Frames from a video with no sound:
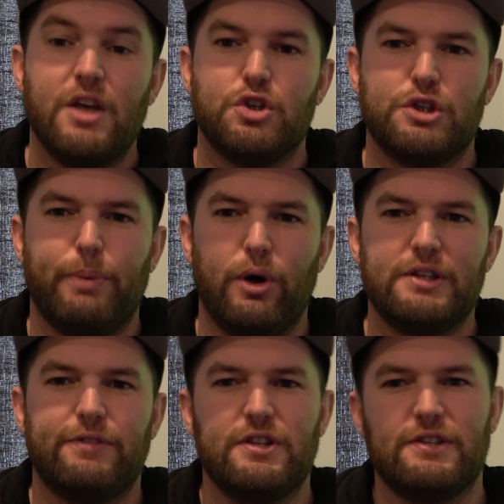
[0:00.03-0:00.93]
So
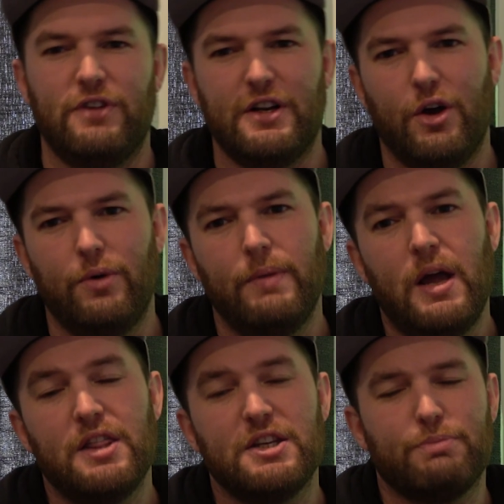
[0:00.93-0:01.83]
spoilers for this
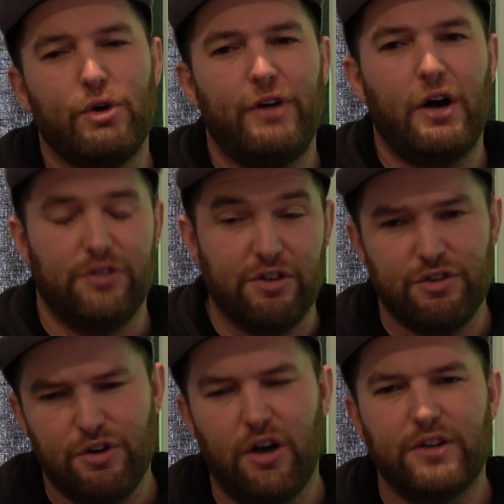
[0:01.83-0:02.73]
video, this profile
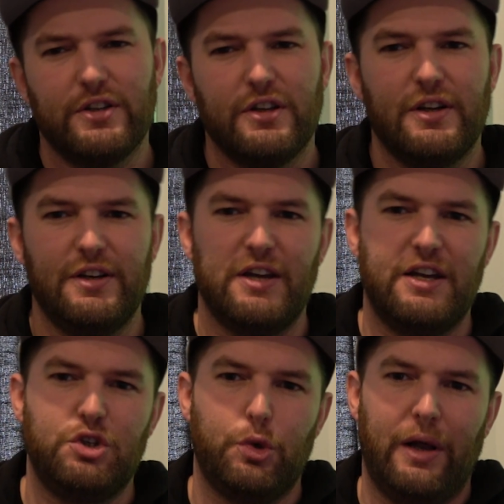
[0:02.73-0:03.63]
does not
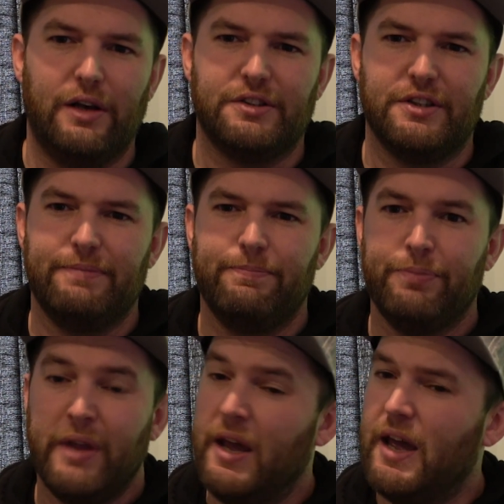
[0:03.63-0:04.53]
contain Dueality.